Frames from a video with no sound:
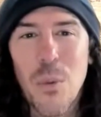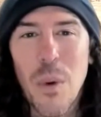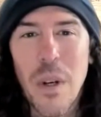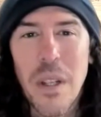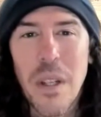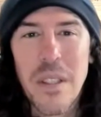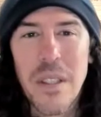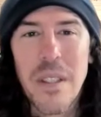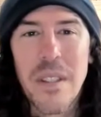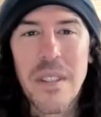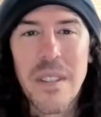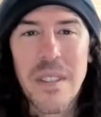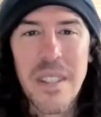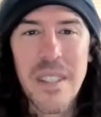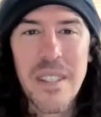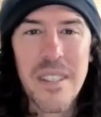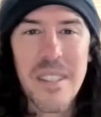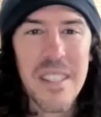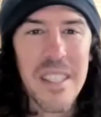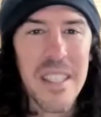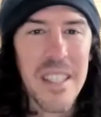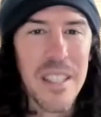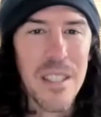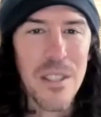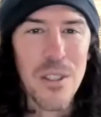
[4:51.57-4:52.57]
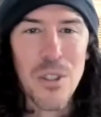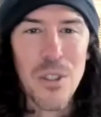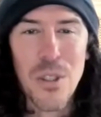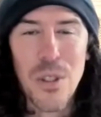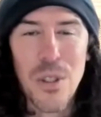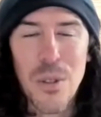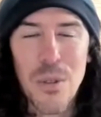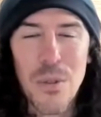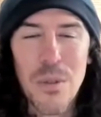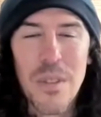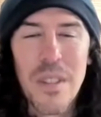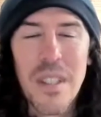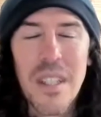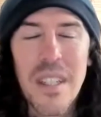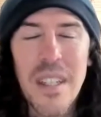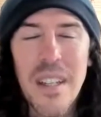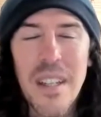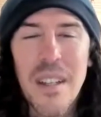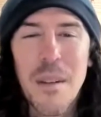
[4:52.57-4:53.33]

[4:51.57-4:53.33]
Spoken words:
while listening to